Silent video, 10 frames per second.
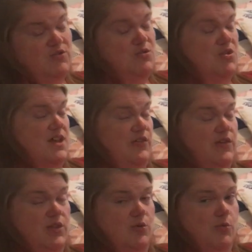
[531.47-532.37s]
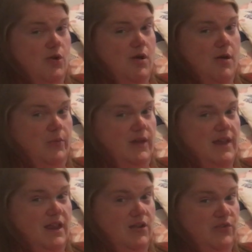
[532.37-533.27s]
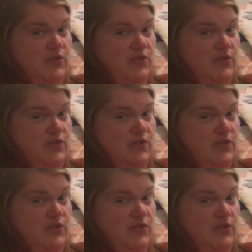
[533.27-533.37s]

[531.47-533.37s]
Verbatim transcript: do things a little more complicated.